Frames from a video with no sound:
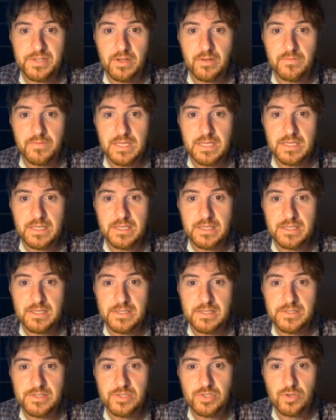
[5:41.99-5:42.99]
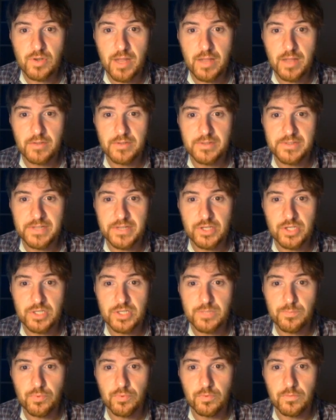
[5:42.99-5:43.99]
of these triangles that I
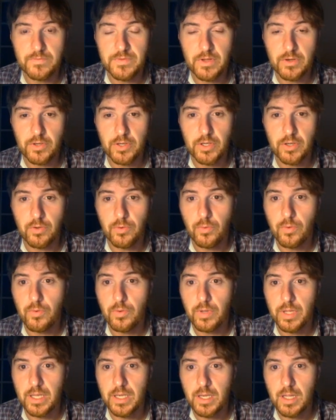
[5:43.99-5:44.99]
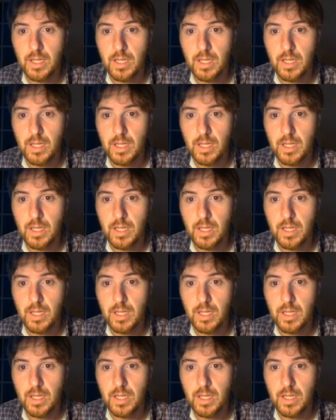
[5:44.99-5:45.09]
just proved are congruent